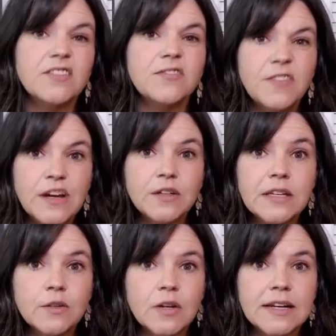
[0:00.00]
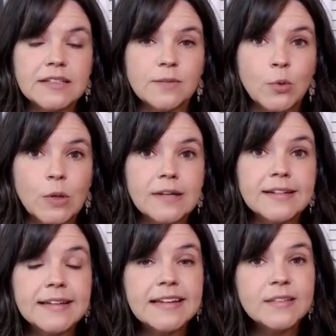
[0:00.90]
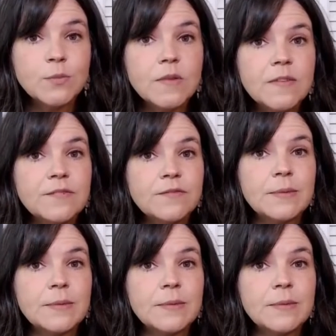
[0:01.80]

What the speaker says: fairly across the board is moving from